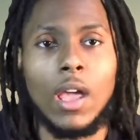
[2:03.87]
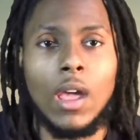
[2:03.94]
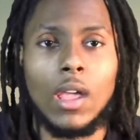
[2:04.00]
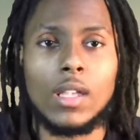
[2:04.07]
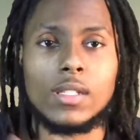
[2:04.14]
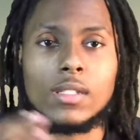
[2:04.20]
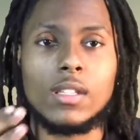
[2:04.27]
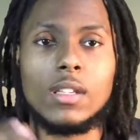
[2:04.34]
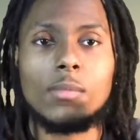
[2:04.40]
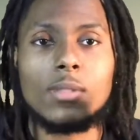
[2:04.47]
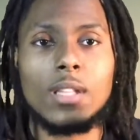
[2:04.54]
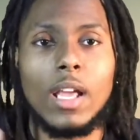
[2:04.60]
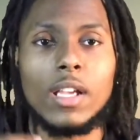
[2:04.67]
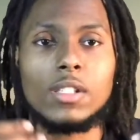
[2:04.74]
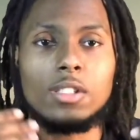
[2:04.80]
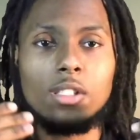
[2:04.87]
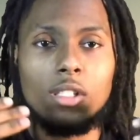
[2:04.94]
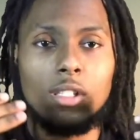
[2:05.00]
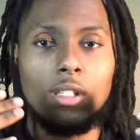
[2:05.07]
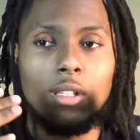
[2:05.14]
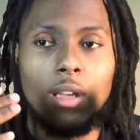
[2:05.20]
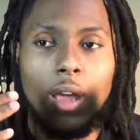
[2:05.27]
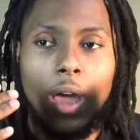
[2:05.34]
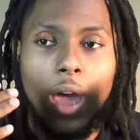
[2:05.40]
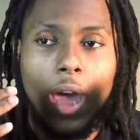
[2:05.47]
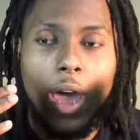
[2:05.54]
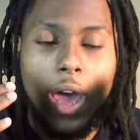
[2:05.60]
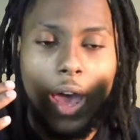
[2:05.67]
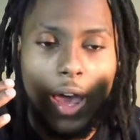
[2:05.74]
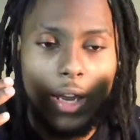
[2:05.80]
It seems like she
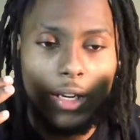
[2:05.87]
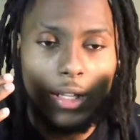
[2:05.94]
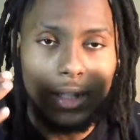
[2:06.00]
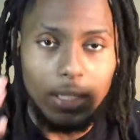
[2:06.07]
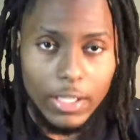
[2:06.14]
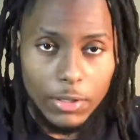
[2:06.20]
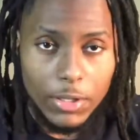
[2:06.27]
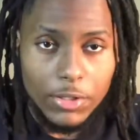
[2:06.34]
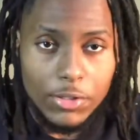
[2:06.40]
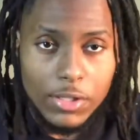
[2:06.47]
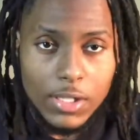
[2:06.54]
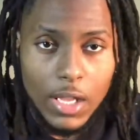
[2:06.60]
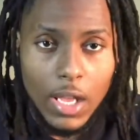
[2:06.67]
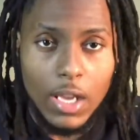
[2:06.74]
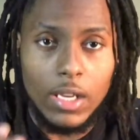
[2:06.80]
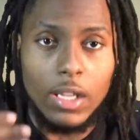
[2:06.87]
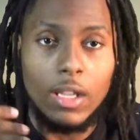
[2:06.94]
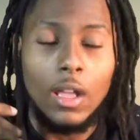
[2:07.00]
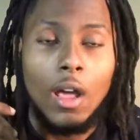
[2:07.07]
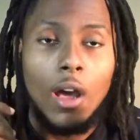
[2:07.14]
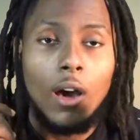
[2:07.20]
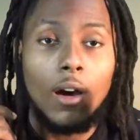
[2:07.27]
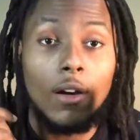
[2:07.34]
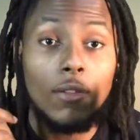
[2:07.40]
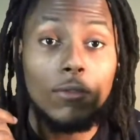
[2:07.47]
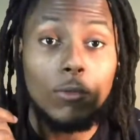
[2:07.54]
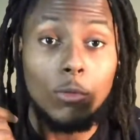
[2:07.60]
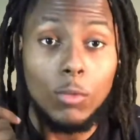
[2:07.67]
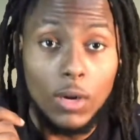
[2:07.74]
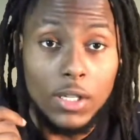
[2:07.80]
had clear understanding of
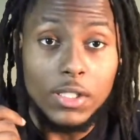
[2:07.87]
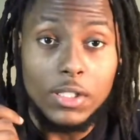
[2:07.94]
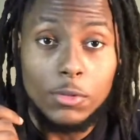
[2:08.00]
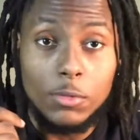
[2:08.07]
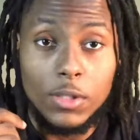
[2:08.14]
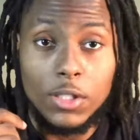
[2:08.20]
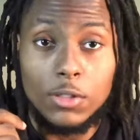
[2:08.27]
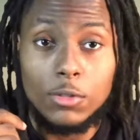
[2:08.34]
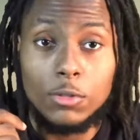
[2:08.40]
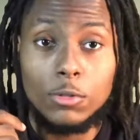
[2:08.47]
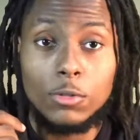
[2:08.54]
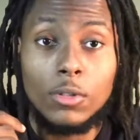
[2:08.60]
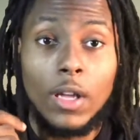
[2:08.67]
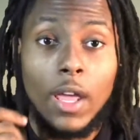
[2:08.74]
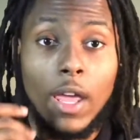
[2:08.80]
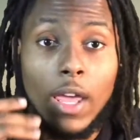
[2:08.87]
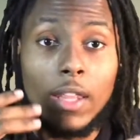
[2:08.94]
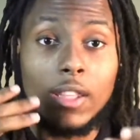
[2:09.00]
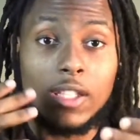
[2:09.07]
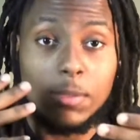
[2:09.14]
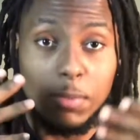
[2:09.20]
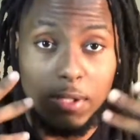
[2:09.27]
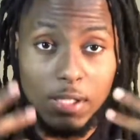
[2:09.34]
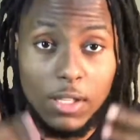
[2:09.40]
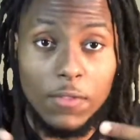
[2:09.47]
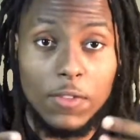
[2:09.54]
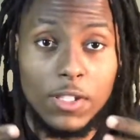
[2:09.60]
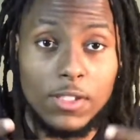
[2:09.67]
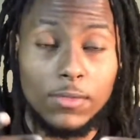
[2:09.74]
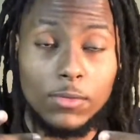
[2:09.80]
what she went through and the
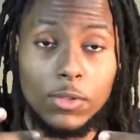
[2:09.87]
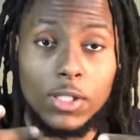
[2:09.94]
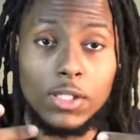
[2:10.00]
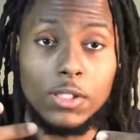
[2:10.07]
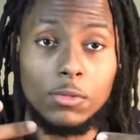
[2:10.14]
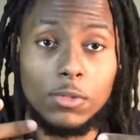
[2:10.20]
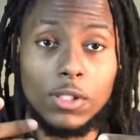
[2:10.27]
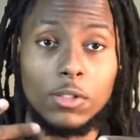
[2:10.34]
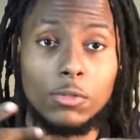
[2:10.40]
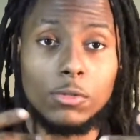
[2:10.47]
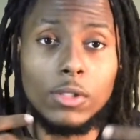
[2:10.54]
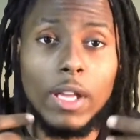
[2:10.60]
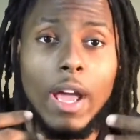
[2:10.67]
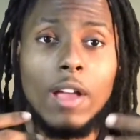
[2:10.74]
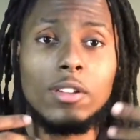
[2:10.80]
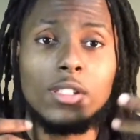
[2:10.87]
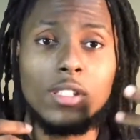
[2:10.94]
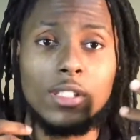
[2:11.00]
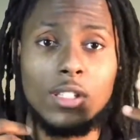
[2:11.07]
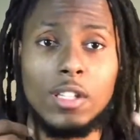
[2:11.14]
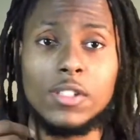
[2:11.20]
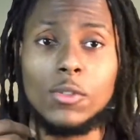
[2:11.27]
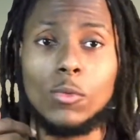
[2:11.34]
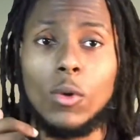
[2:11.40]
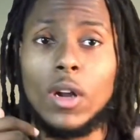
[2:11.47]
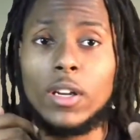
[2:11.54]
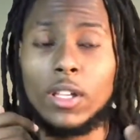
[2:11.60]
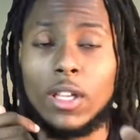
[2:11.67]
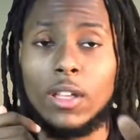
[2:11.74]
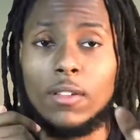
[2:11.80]
specifics of what she went through, and how she doesn't
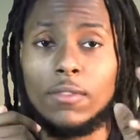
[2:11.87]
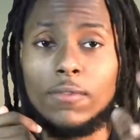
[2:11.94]
want to